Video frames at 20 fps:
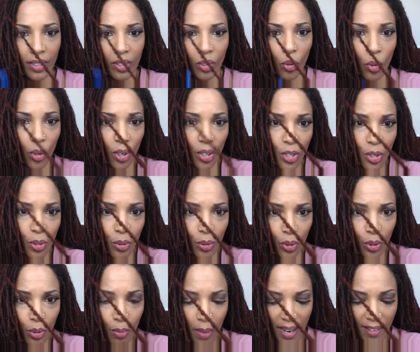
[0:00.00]
Or
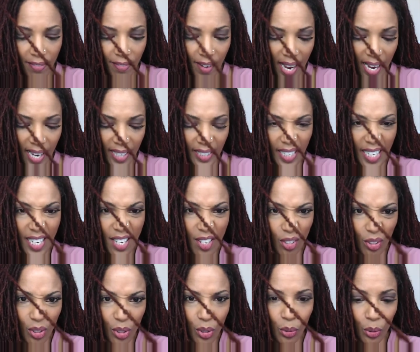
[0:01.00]
you may find
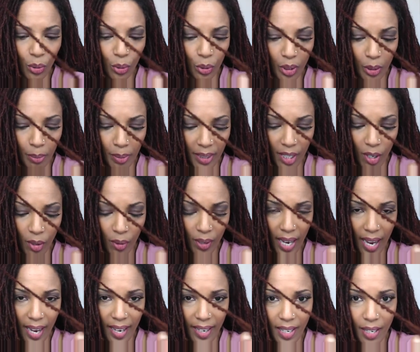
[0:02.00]
either tool to be
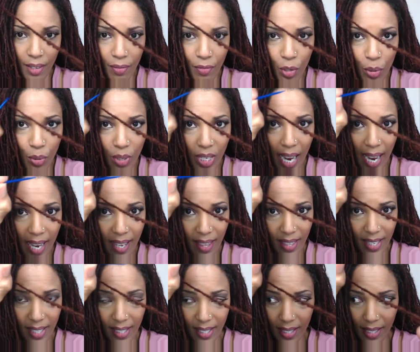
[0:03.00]
okay. If you take
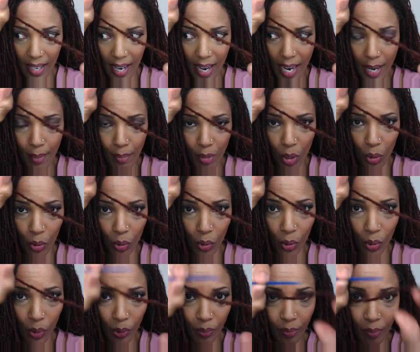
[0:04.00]
this same
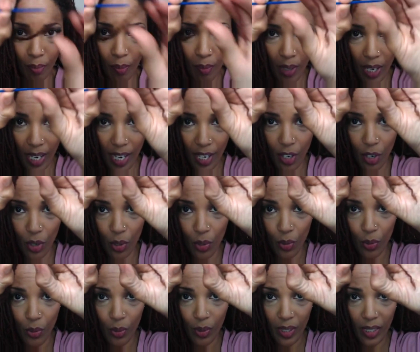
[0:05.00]
tool and
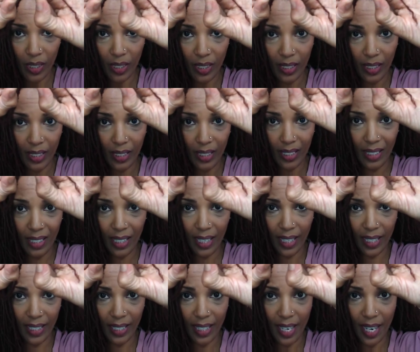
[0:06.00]
you
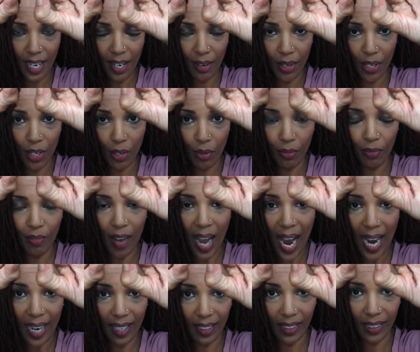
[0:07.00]
cut it here and you
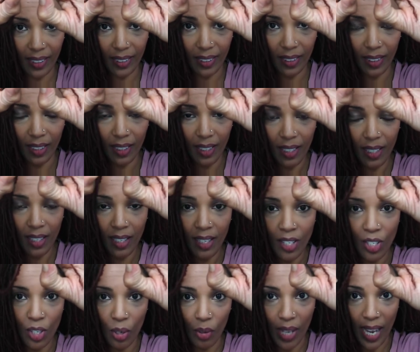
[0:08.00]
file
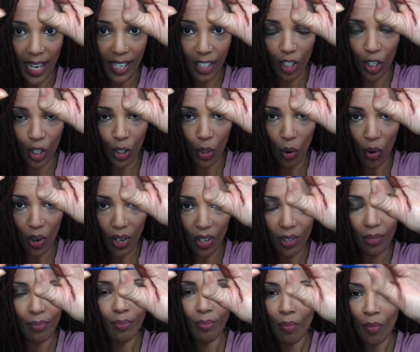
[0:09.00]
it so that it's
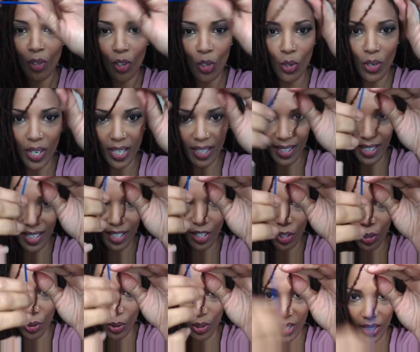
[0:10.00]
shorter, you can then
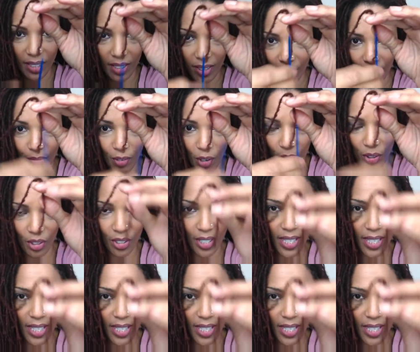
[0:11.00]
use it further